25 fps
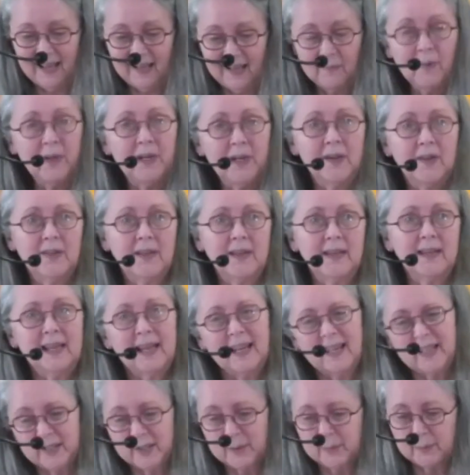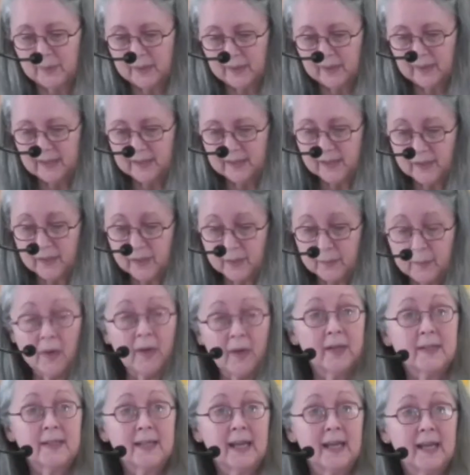and we know that Gettysburg is a
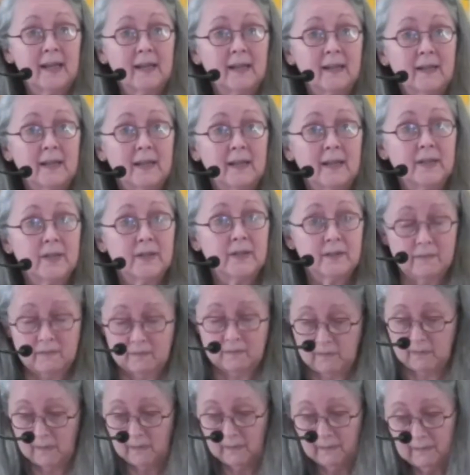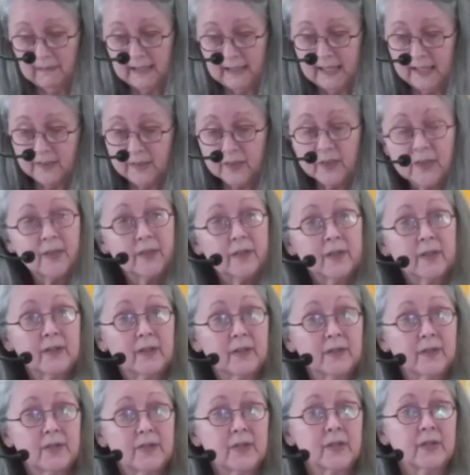small town. It leans to the
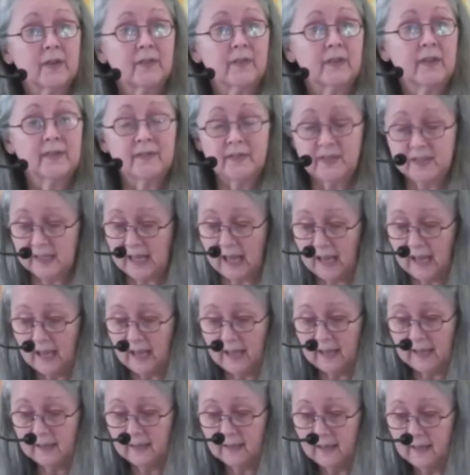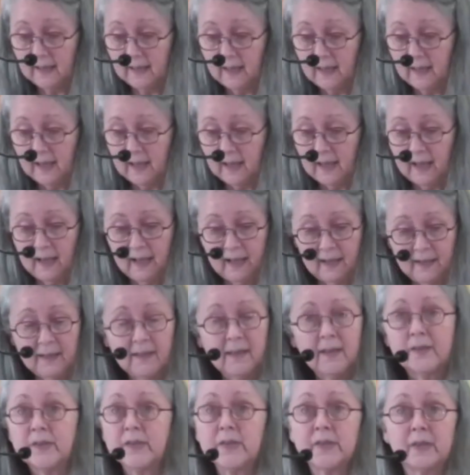conservative side,
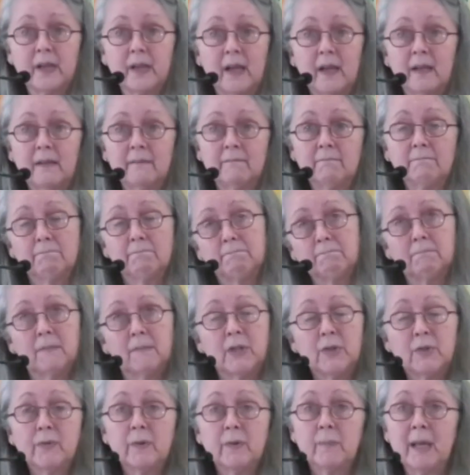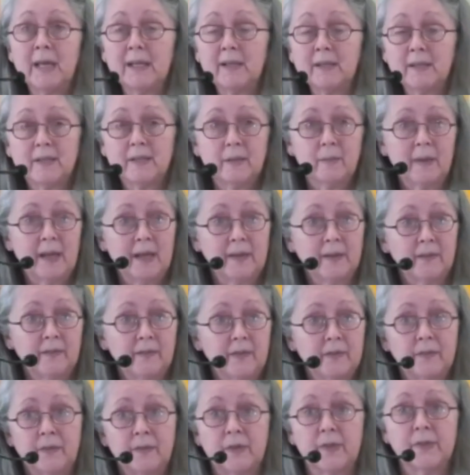and there's not a tremendous amount
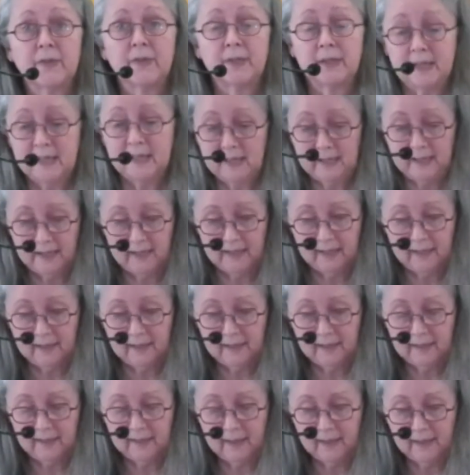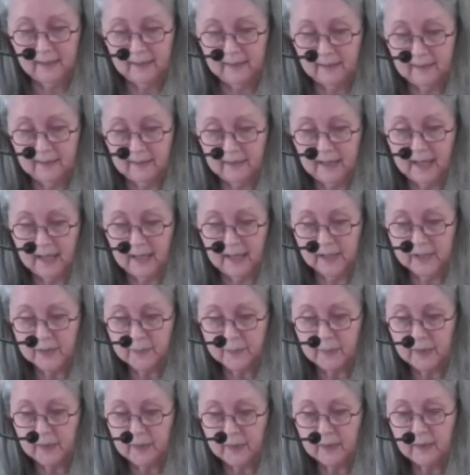of diversity in, in
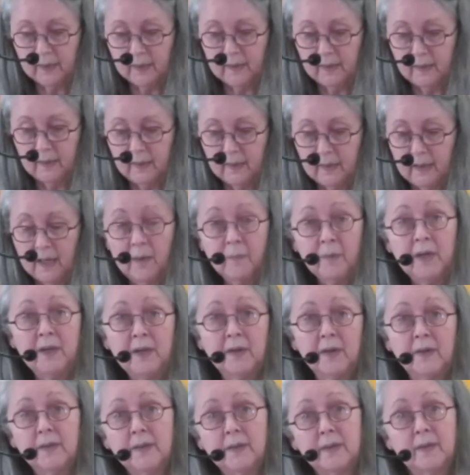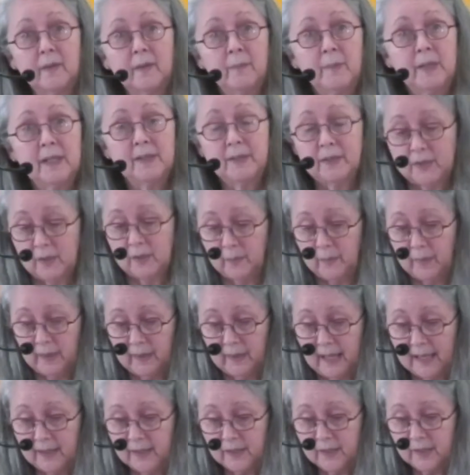Gettysburg. And we know that the midterm
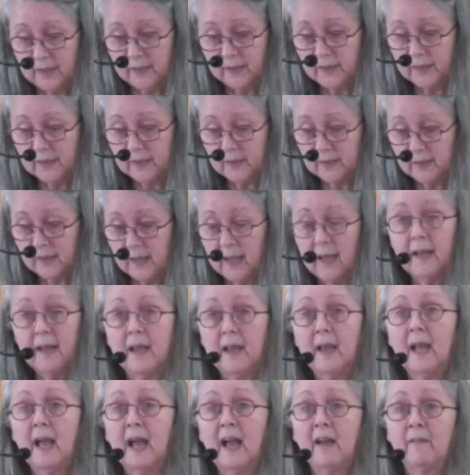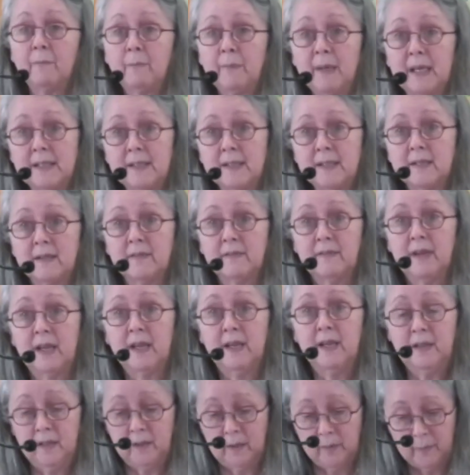elections have
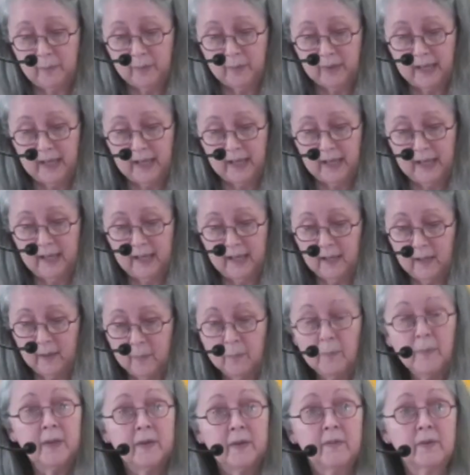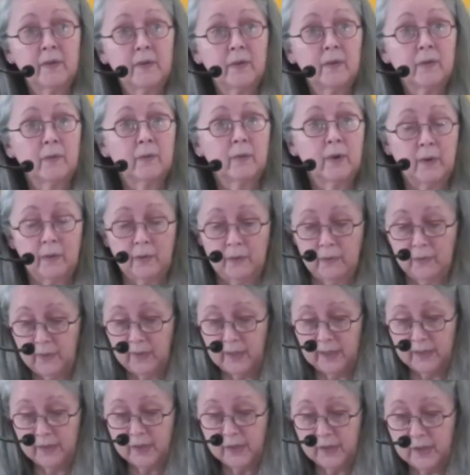Pennsylvania playing a pivotal role
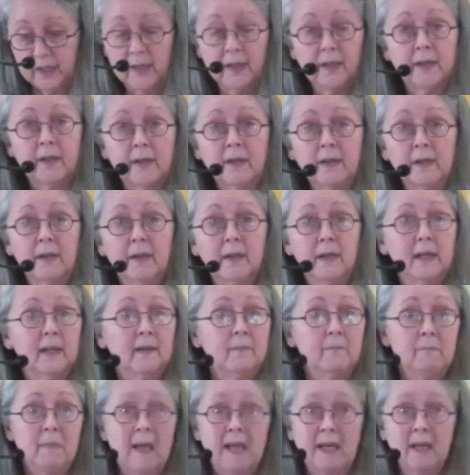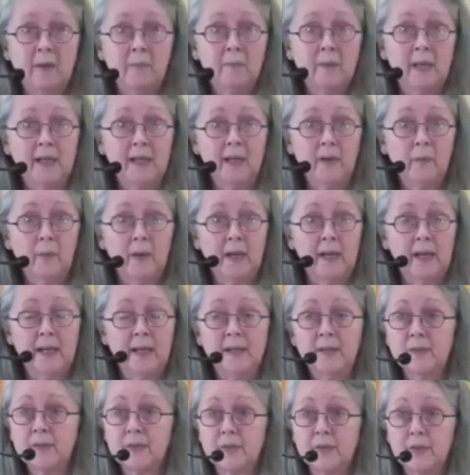this year in many, many
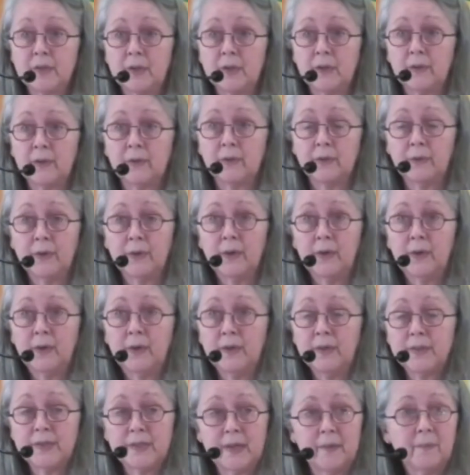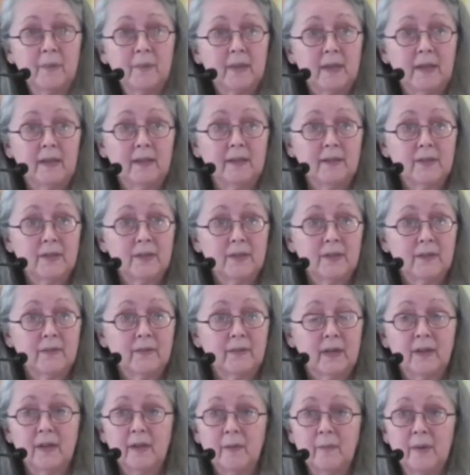ways. So something to
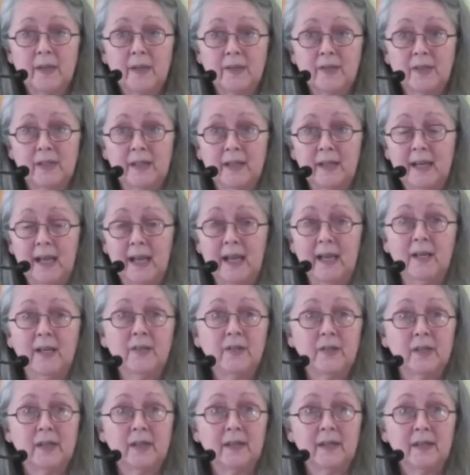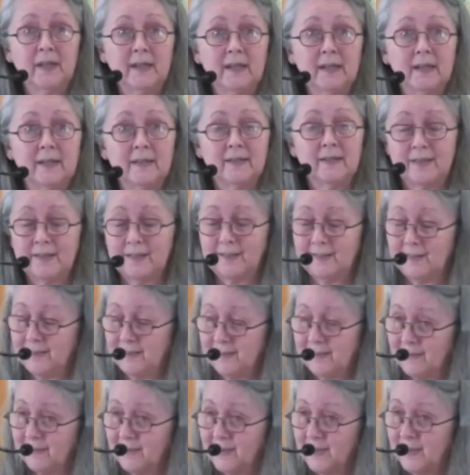very much engage in is
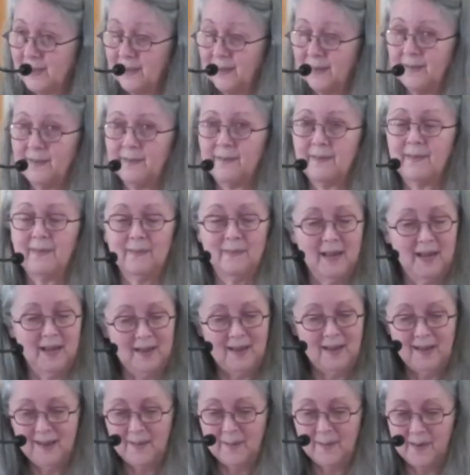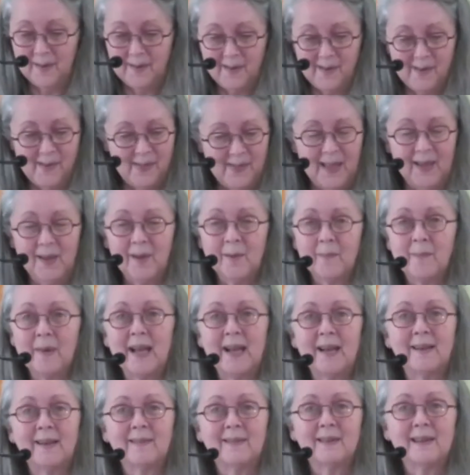to think
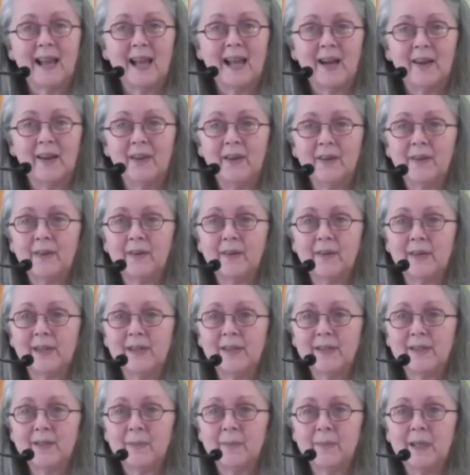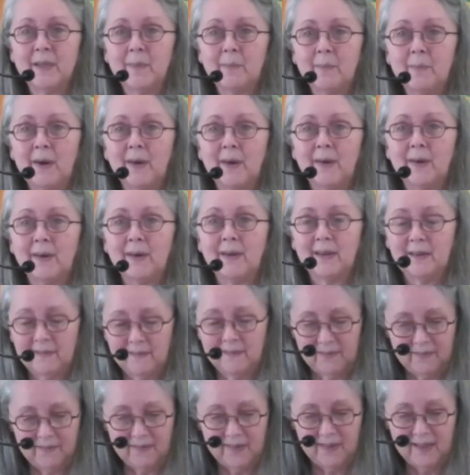about how you're going to be a part
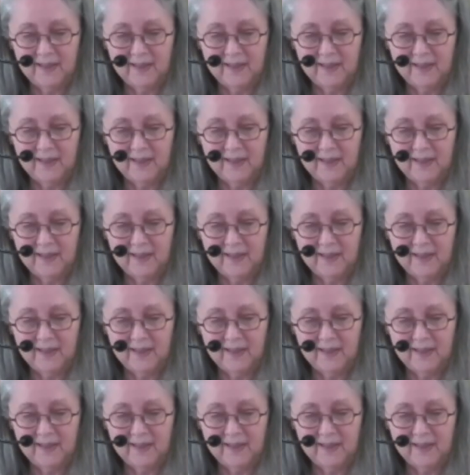of